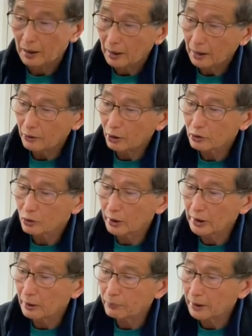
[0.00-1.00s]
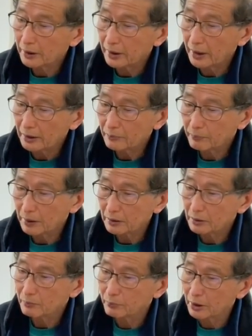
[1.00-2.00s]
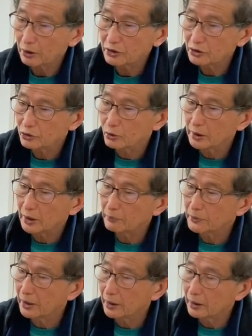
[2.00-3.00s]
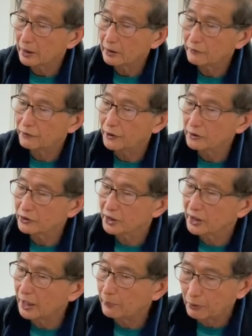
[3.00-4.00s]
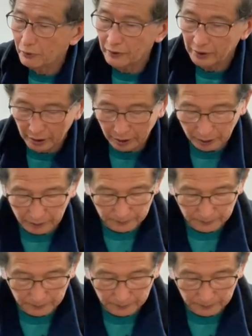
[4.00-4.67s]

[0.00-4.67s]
and not going up like that. But because it's going up there, it fills the gap over here.